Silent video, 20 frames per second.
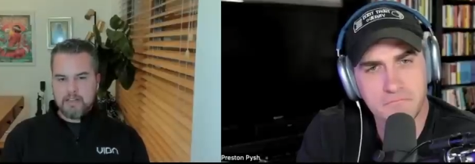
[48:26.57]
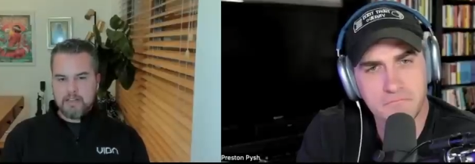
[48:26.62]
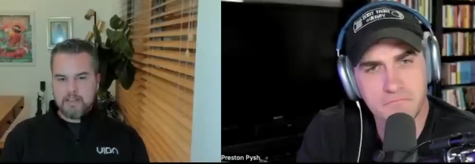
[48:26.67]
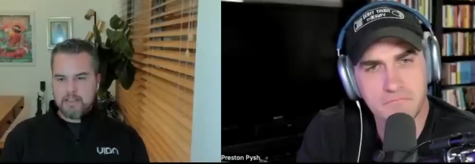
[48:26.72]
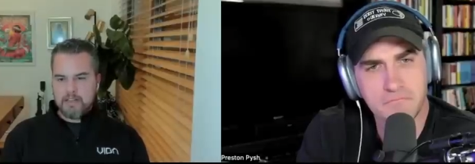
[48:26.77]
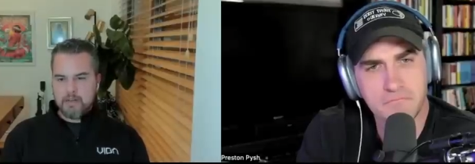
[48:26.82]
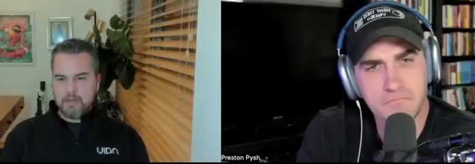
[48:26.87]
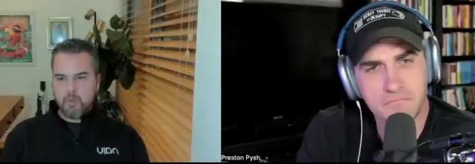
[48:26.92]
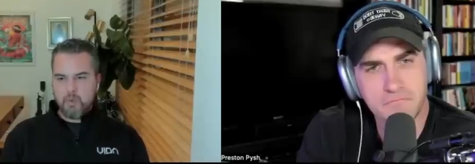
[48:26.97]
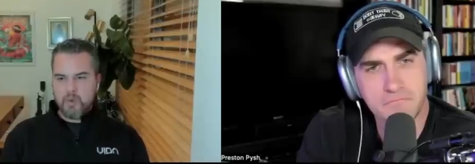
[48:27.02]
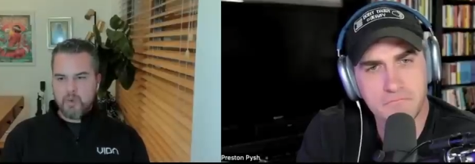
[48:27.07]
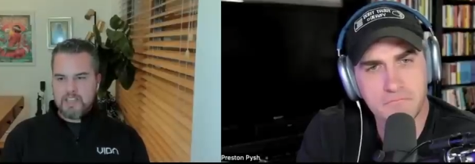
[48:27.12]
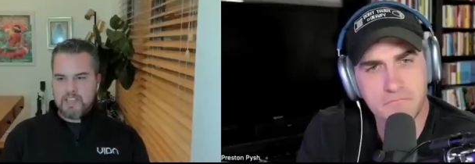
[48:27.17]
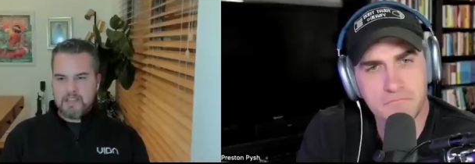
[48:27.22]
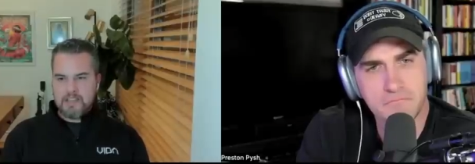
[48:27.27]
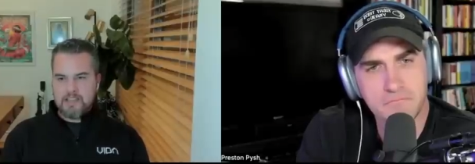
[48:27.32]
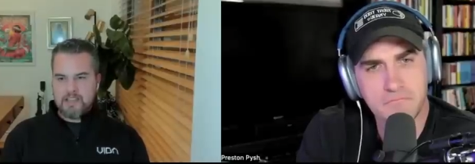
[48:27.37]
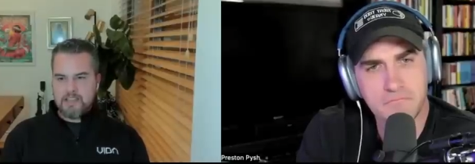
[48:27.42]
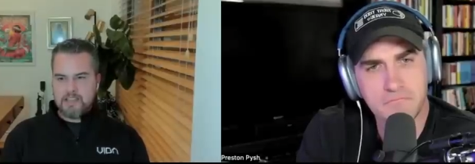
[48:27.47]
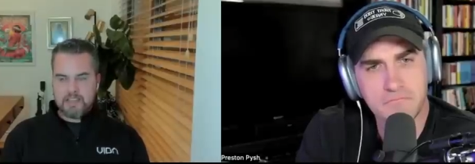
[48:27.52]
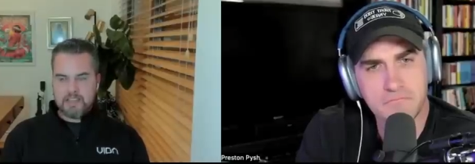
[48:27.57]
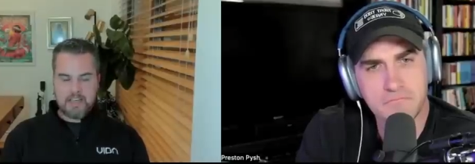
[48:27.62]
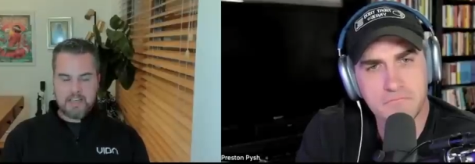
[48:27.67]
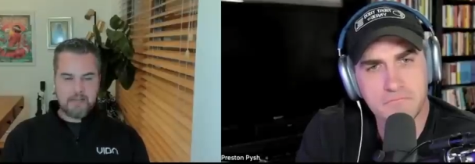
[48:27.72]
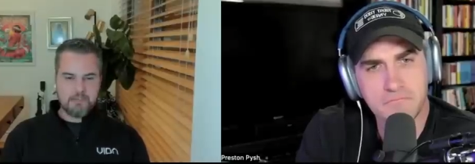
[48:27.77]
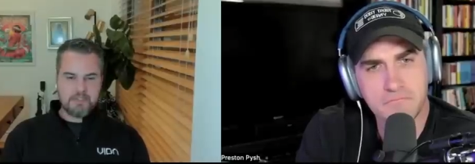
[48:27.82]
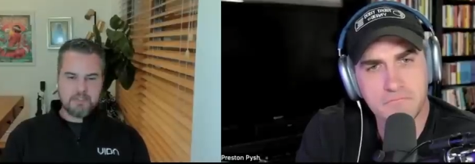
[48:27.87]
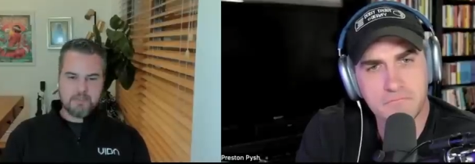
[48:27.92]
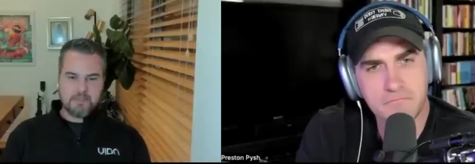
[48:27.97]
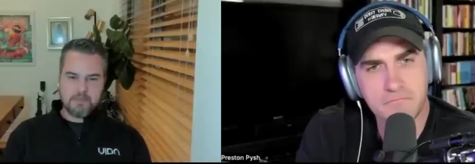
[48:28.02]
Speaker 1: then when these
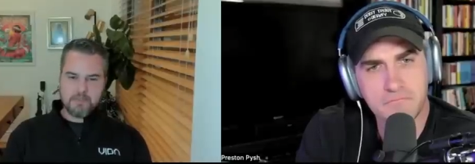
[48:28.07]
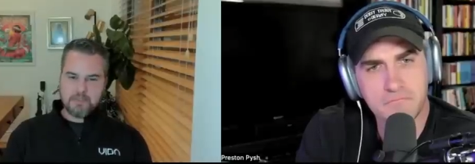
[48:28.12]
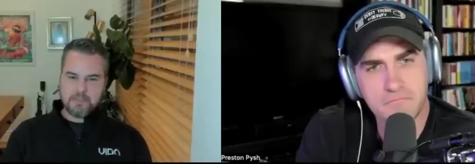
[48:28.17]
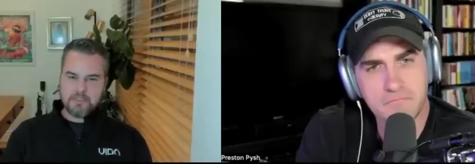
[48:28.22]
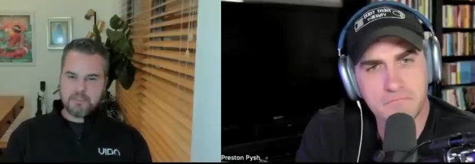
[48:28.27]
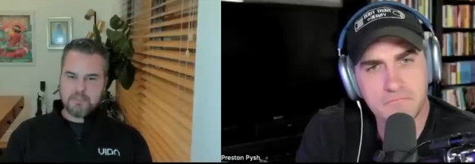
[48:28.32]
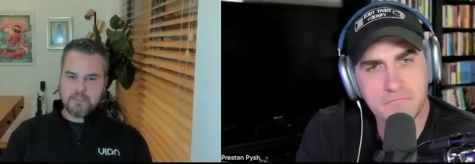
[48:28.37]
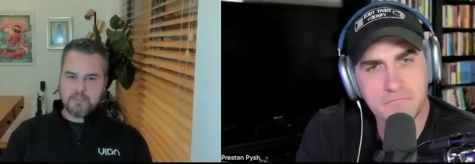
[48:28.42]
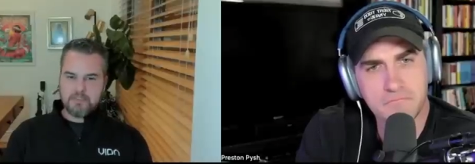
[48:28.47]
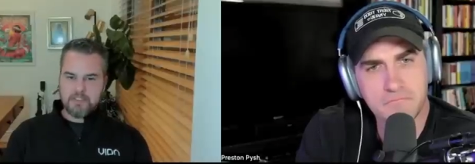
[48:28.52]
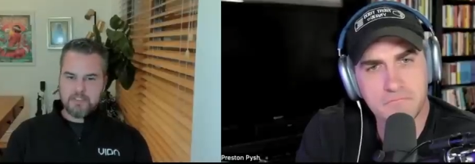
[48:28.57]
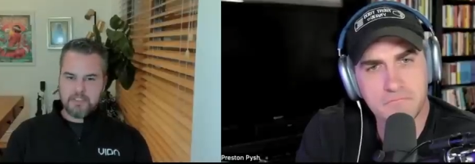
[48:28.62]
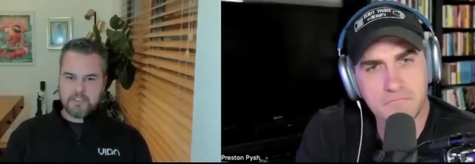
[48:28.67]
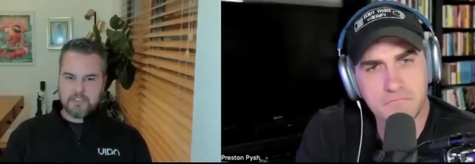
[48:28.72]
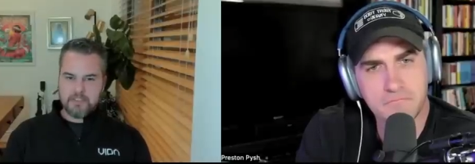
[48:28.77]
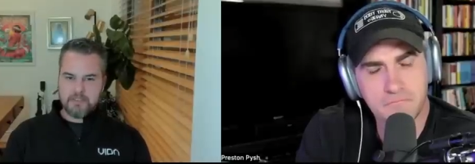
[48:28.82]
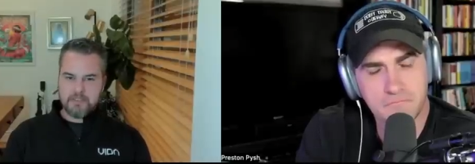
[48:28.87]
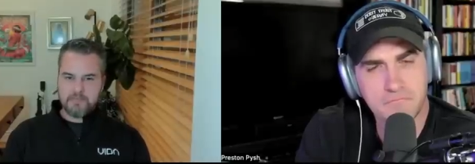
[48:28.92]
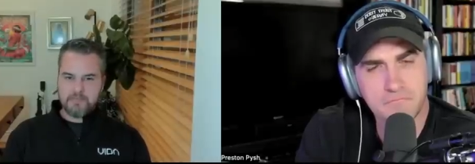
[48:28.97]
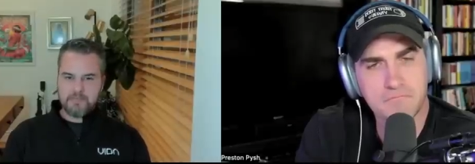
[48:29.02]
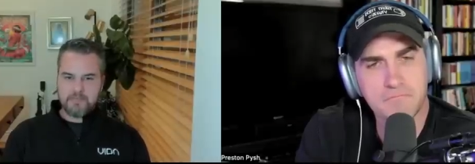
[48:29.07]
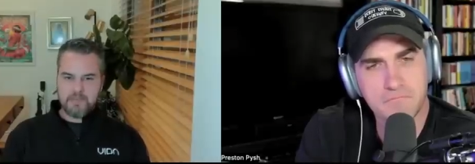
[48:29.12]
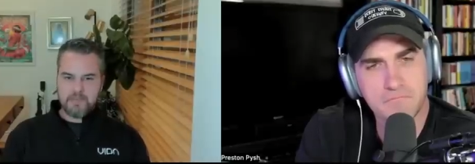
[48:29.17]
obstacles, you know,